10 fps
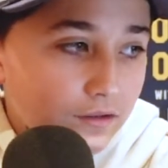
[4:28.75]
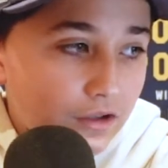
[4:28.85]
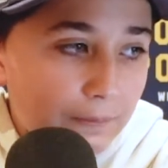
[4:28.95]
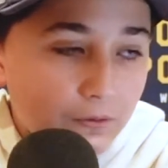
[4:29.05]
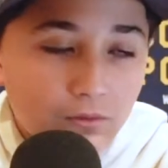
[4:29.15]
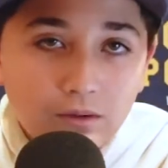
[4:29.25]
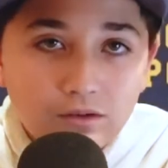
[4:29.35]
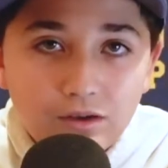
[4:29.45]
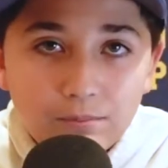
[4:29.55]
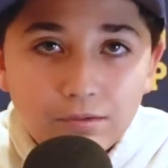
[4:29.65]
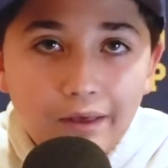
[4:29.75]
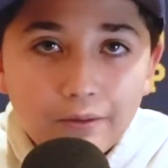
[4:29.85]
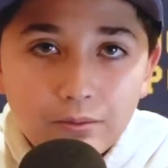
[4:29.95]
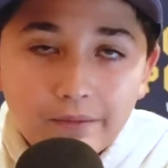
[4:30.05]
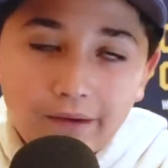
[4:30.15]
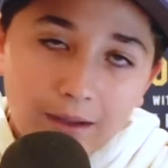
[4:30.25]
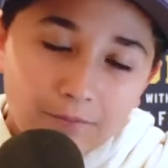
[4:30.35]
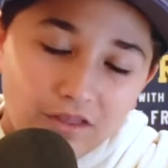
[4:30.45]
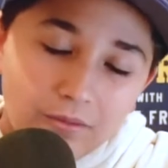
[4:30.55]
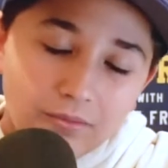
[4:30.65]
Jameis Winston probably would have won that game
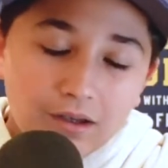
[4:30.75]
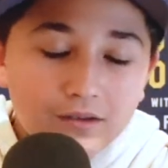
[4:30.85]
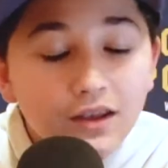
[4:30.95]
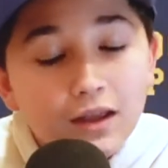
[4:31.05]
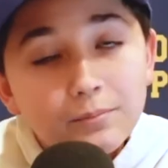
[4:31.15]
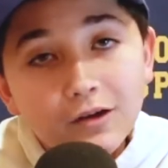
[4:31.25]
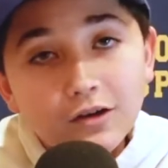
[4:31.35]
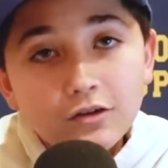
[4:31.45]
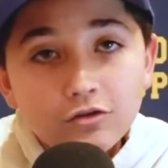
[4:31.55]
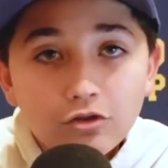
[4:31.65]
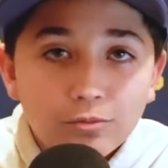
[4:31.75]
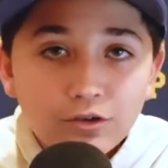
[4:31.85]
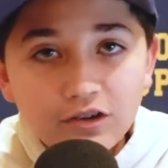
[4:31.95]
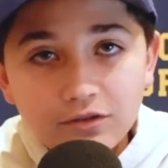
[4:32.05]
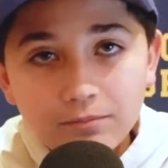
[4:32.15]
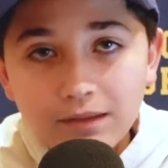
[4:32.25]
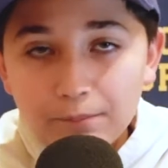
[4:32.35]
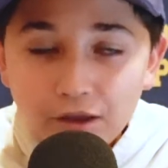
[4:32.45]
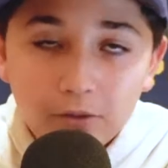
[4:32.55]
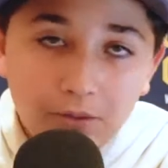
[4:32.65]
for them, like I said. But Drew Brees, that
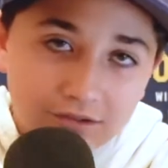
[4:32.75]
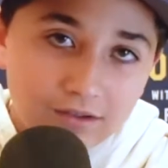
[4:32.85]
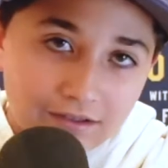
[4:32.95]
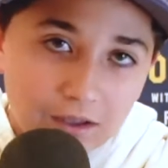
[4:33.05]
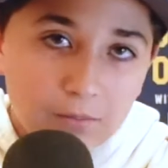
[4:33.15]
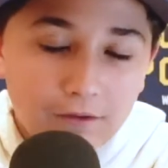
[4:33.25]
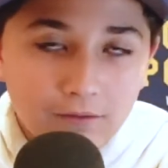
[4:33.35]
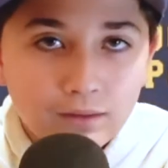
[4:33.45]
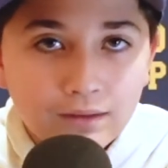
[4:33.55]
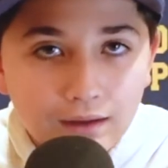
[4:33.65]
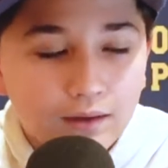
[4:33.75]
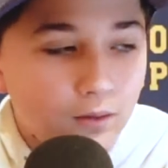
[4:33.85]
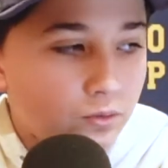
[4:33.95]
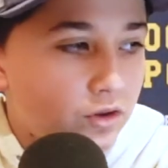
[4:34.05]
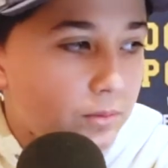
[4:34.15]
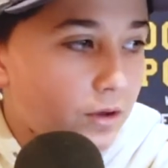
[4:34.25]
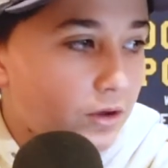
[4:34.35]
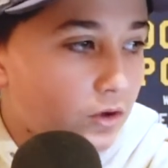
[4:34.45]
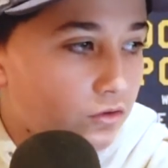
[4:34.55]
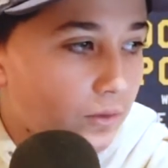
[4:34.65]
probably was his last game ever, and they did lose to the
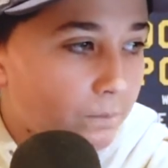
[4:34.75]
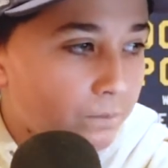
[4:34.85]
Buccaneers.